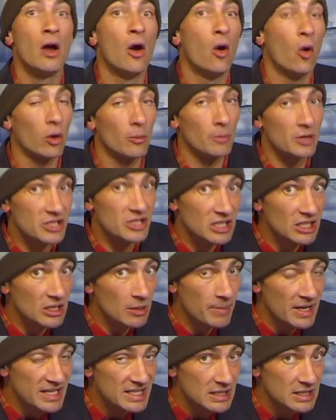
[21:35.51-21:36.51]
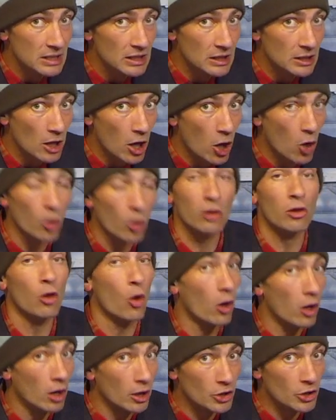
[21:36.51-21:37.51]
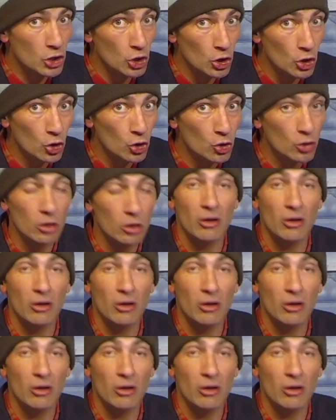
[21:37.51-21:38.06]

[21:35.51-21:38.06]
or Martina Bassino or Laura Good